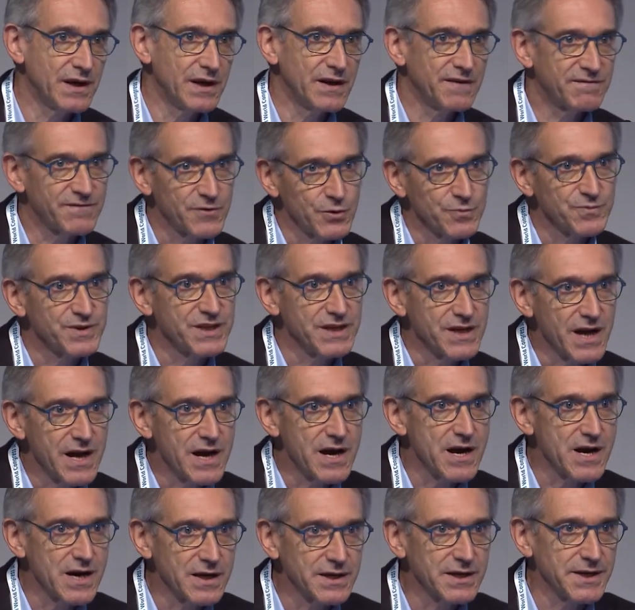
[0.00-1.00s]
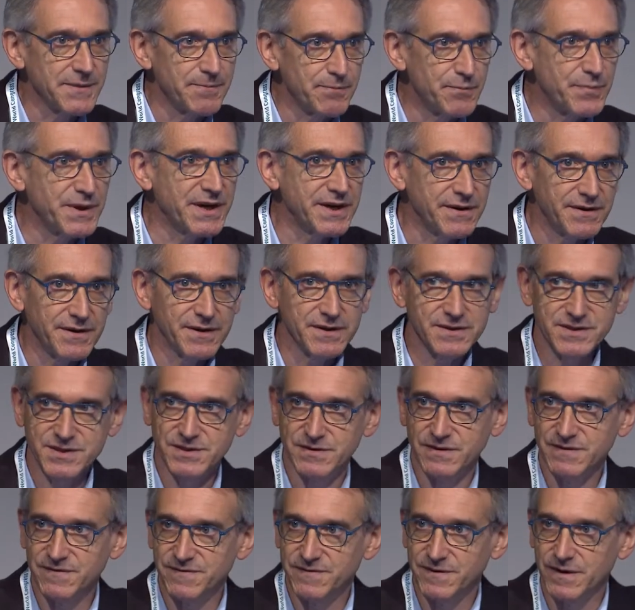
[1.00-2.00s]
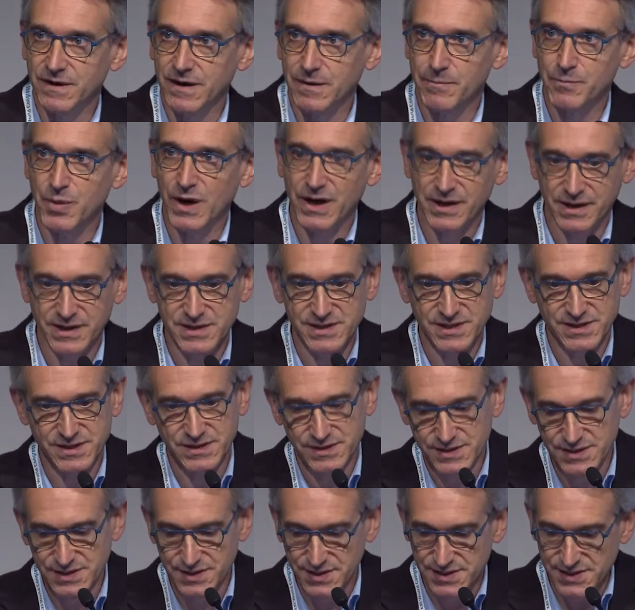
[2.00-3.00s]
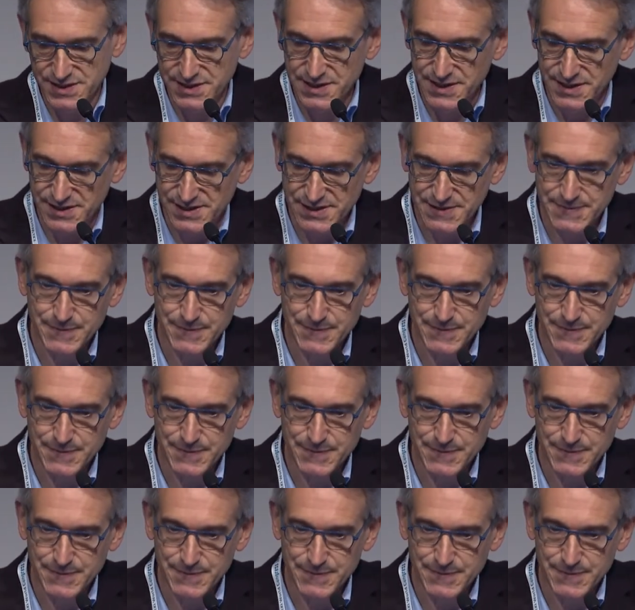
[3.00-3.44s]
from the early periods of Parkinson's disease.